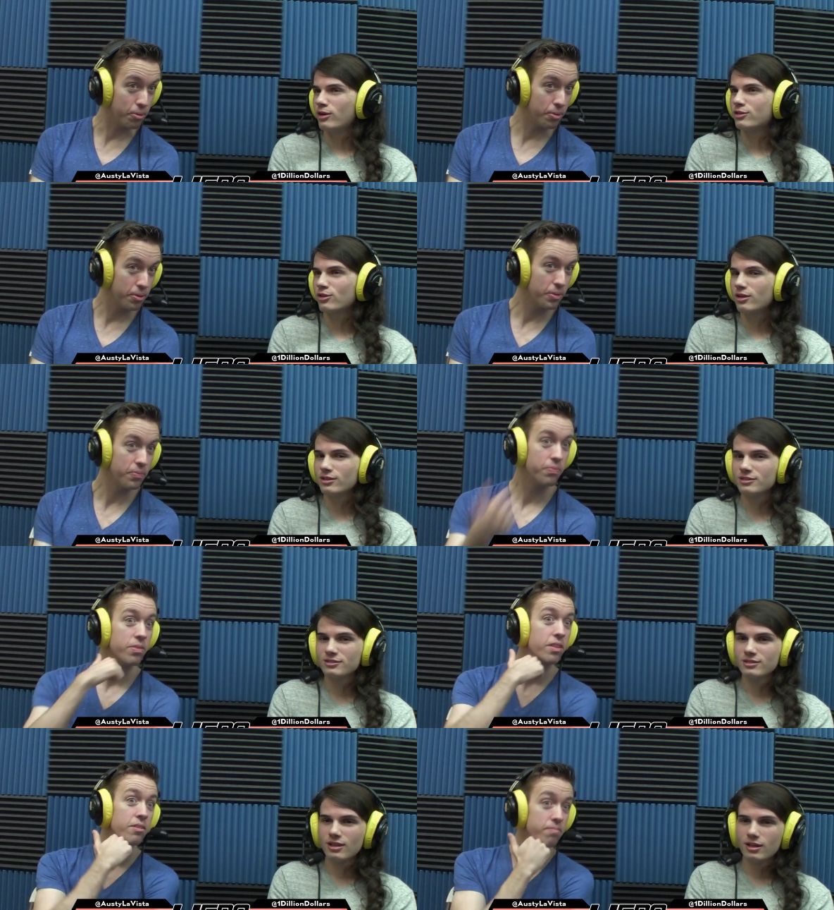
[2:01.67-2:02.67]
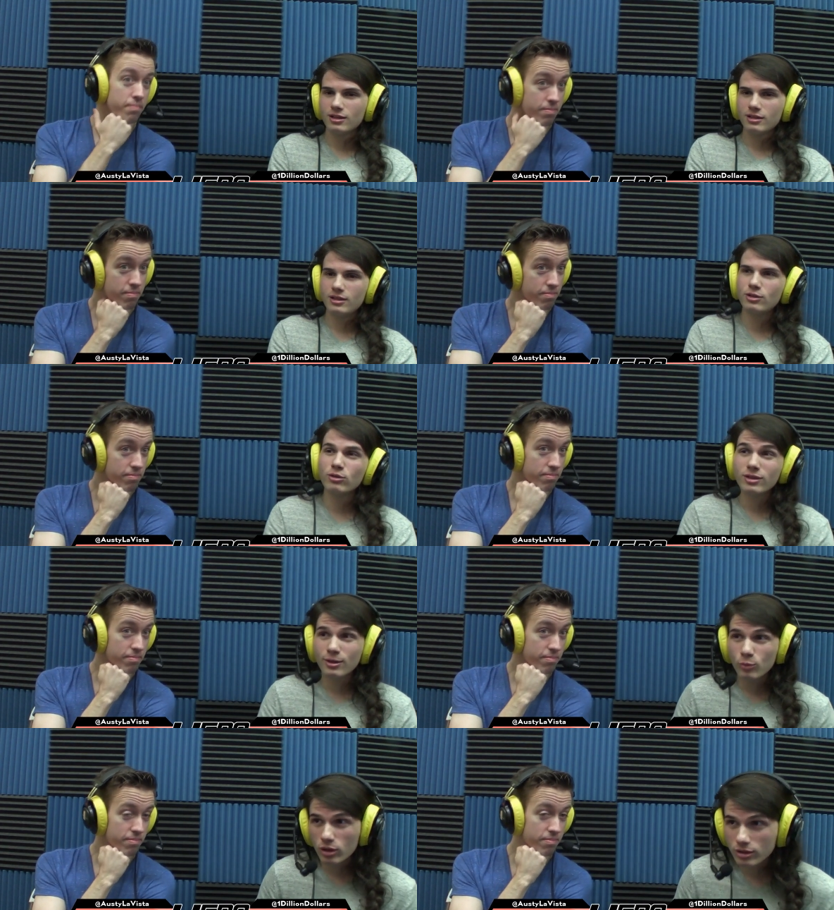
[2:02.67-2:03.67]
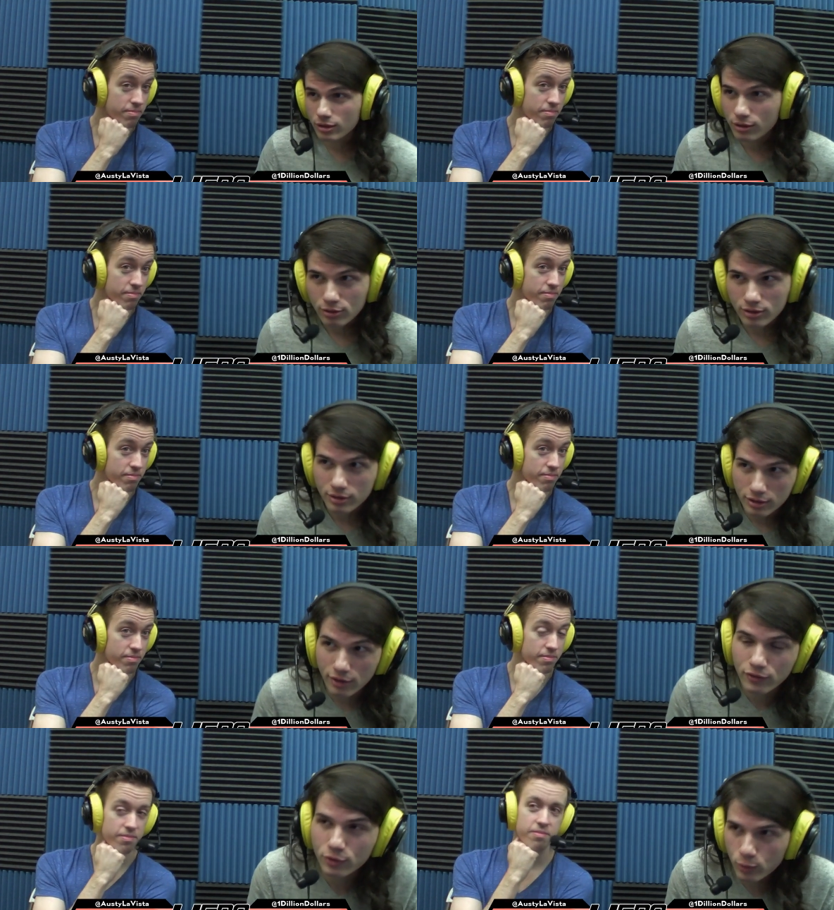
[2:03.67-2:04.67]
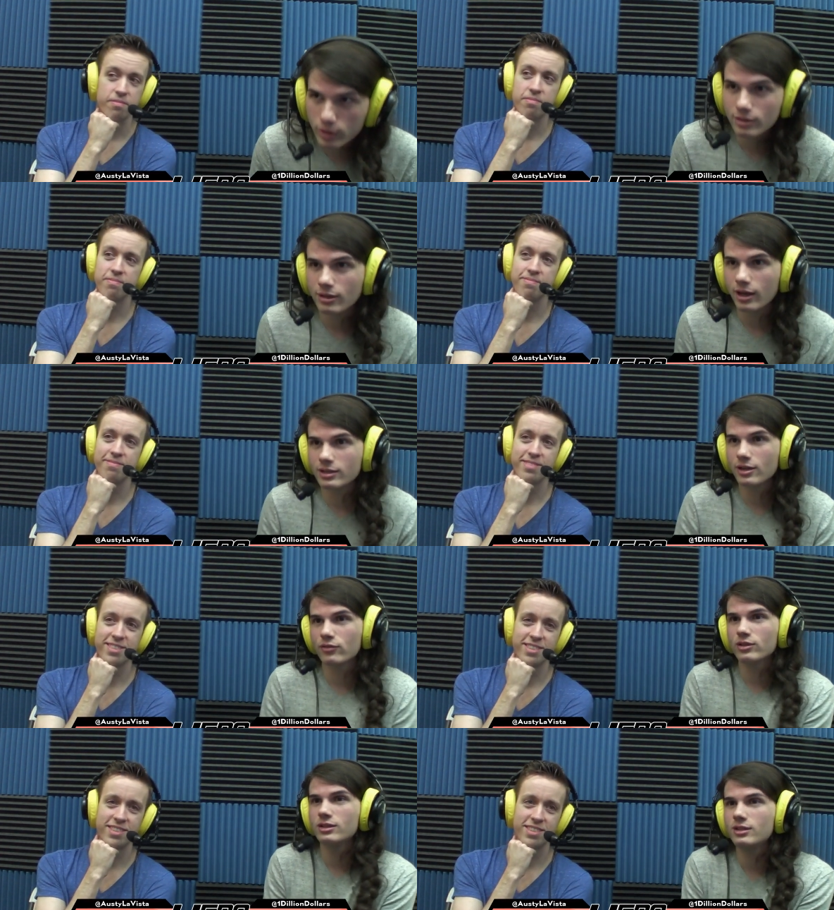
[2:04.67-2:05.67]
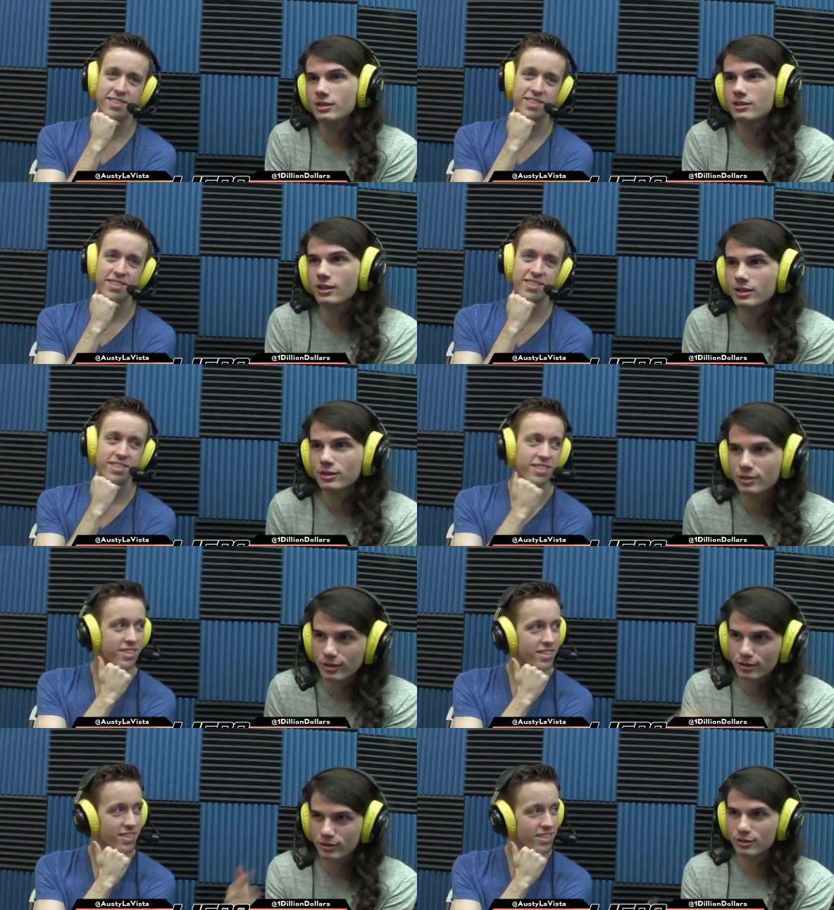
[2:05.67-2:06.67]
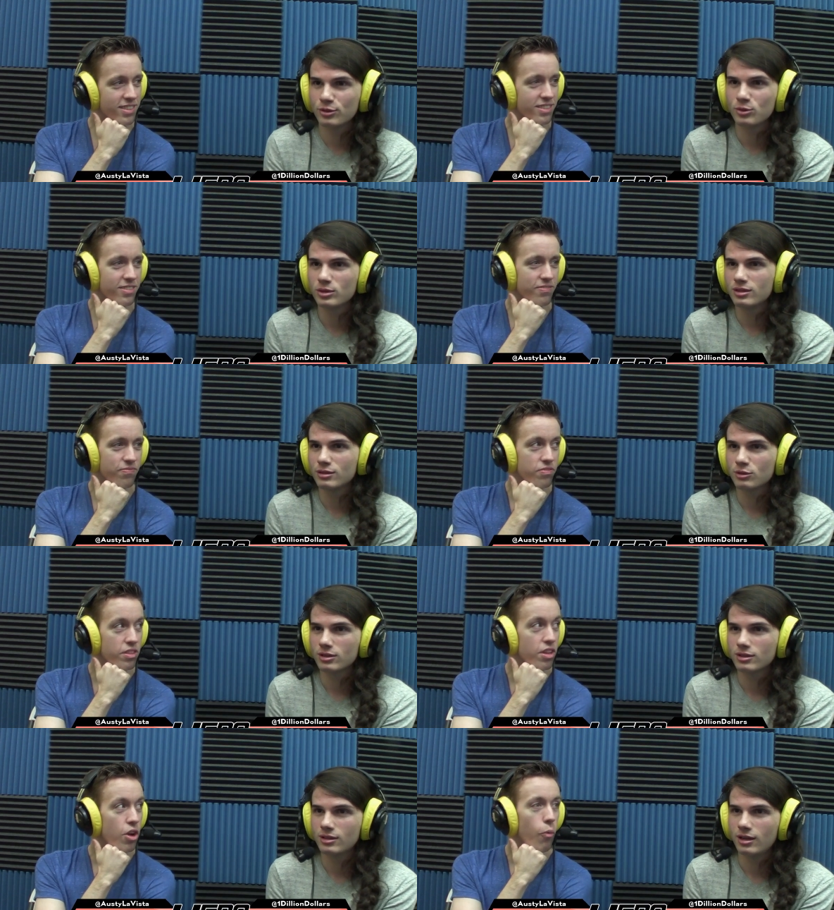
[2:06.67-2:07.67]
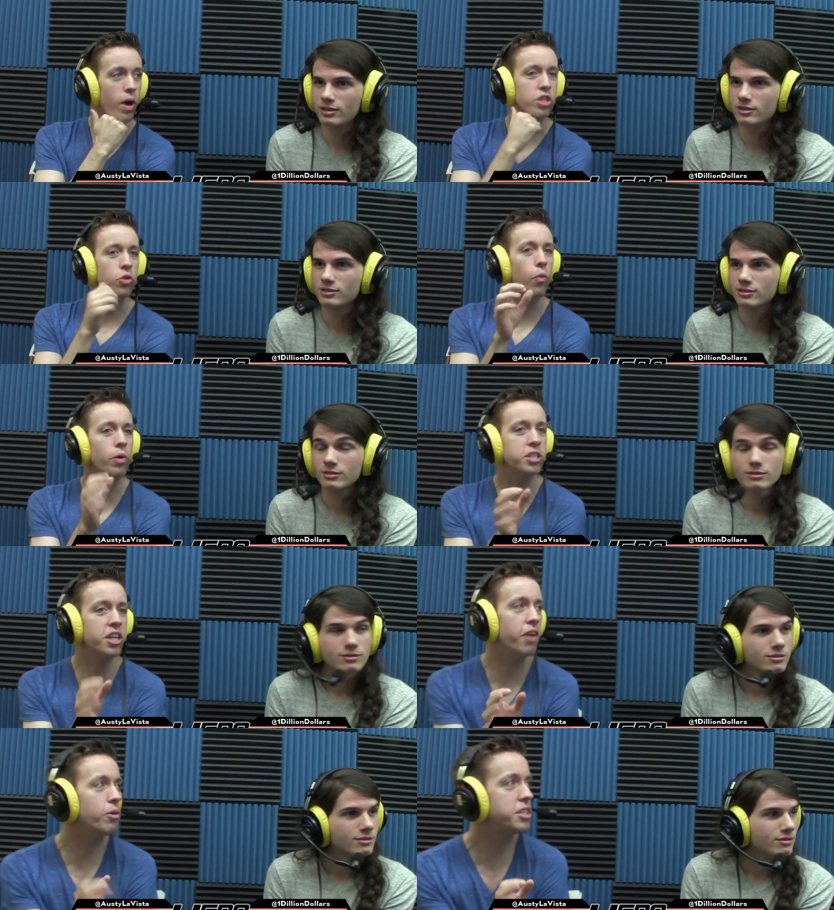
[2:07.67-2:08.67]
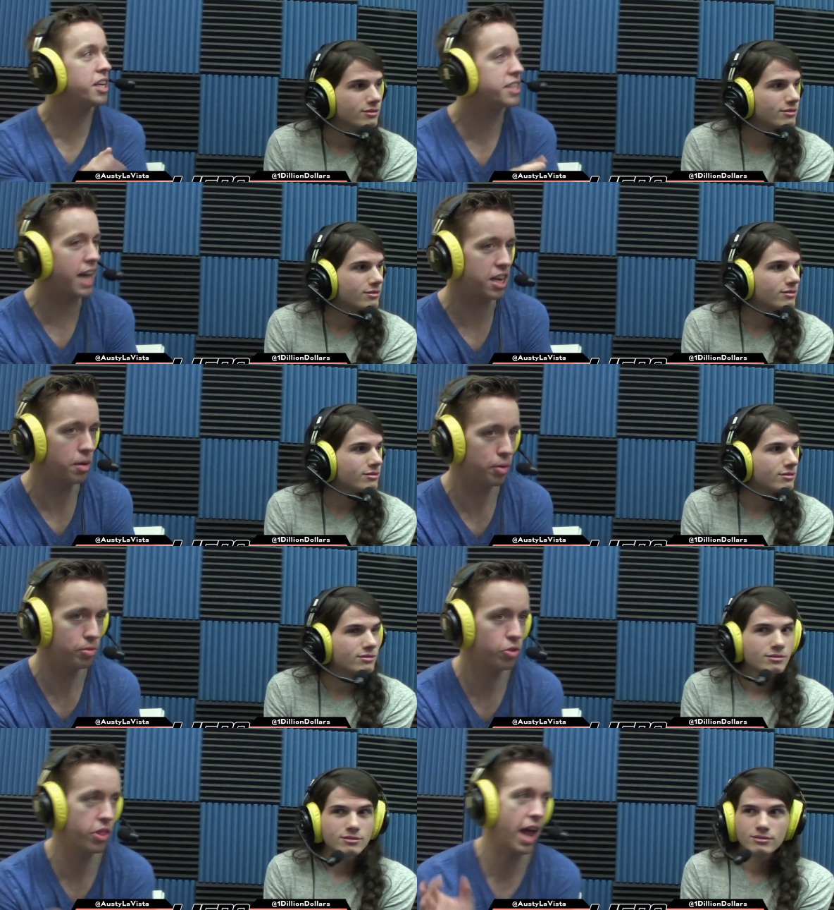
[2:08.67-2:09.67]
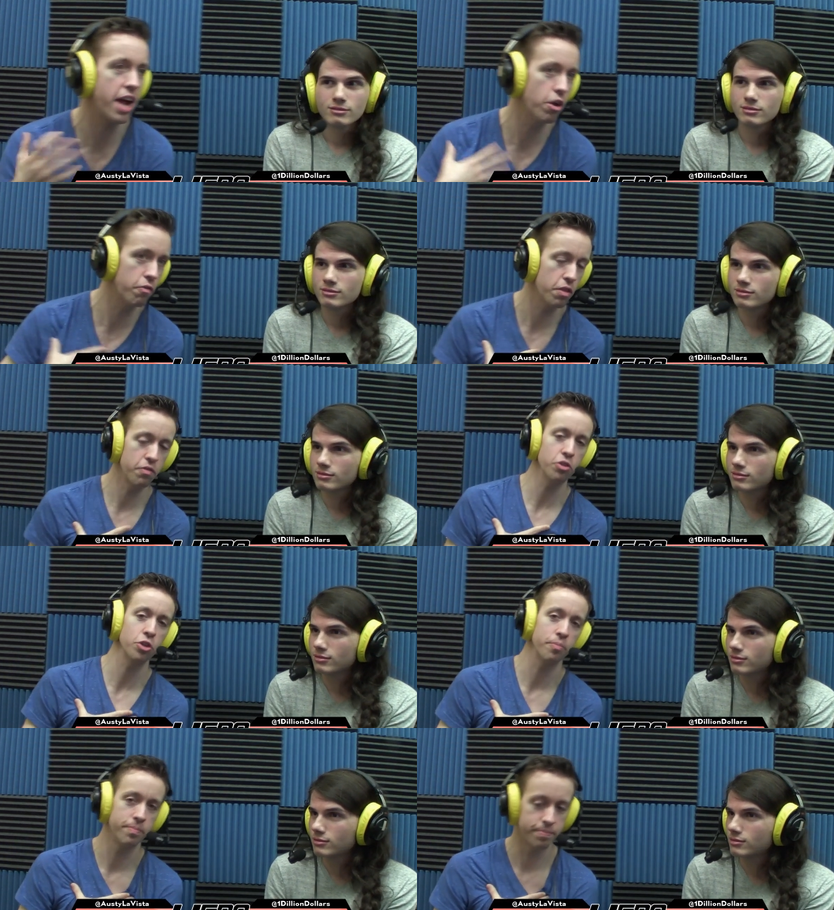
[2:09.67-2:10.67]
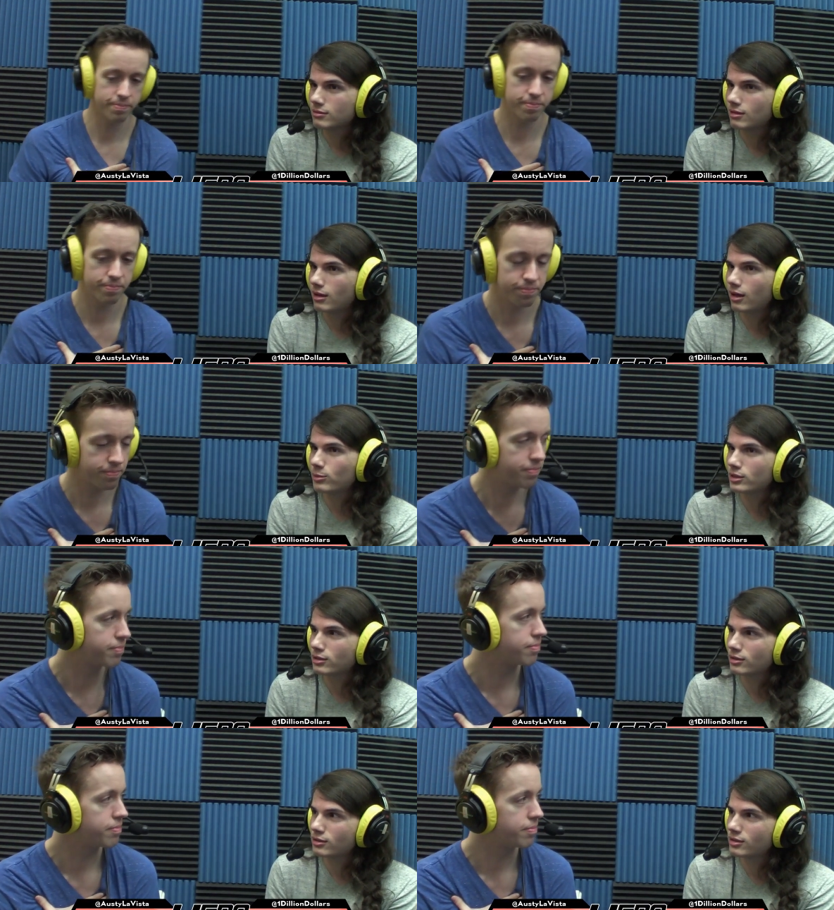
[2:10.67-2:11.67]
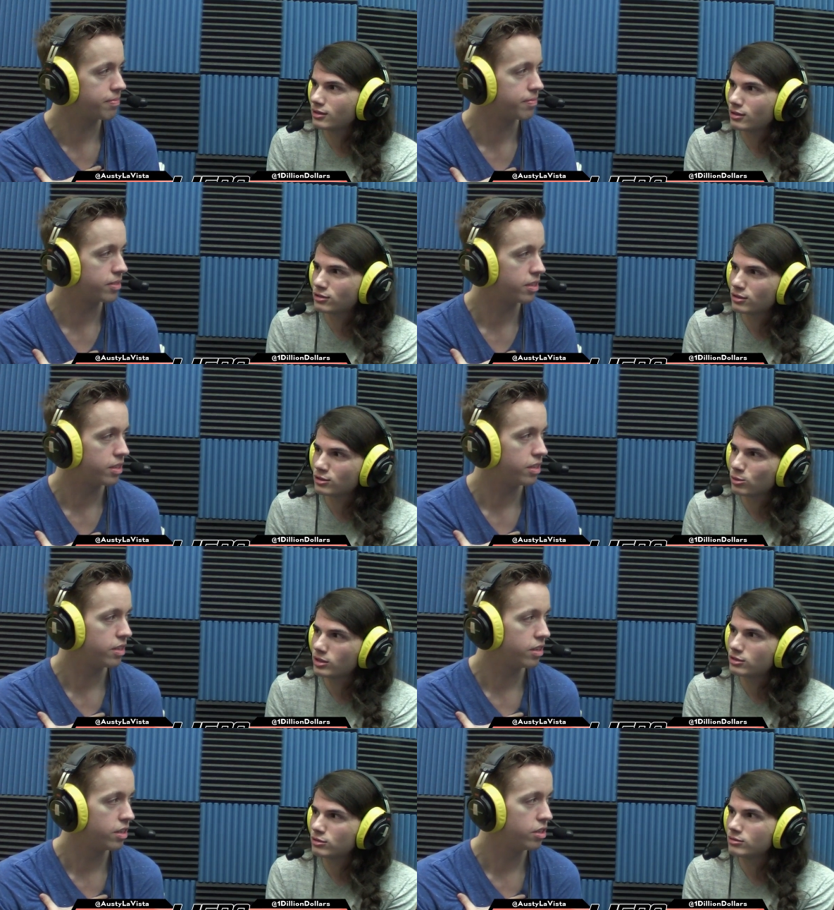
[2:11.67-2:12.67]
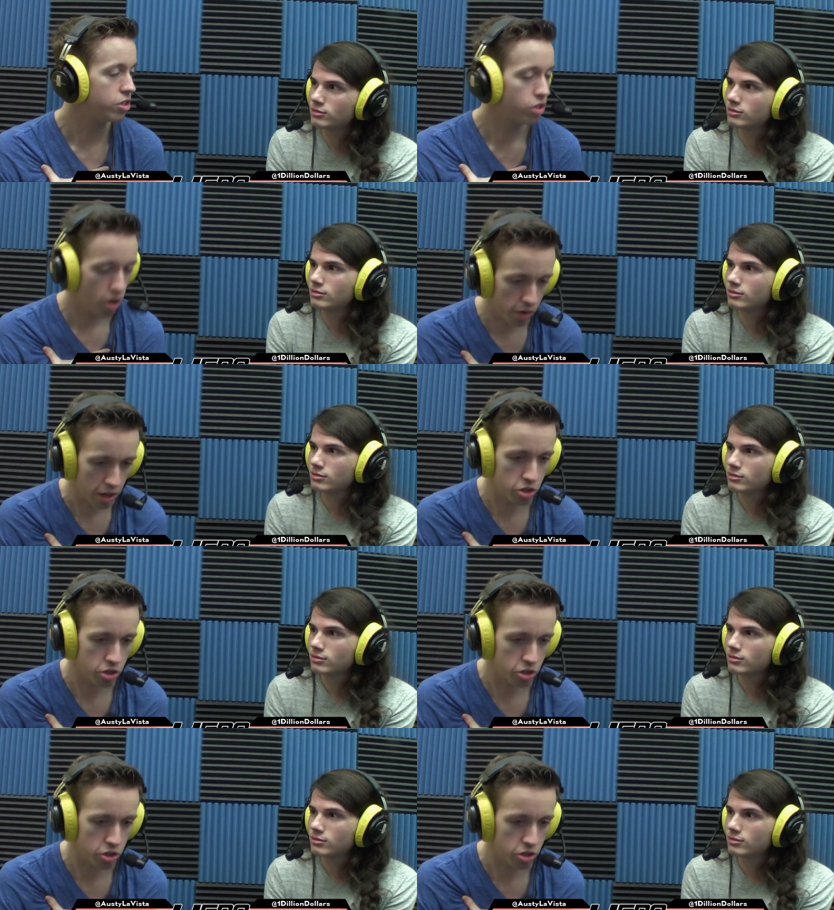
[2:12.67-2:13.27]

Speaker 1: to try. E only come once though, because if you win, I definitely need like six Xeno wins. Okay.
Speaker 2: I Wait. So what's the what's the exact number so that I know for the future?
Speaker 1: I'm at sixteen. Sage is at twenty-two.
Speaker 2: Okay, so you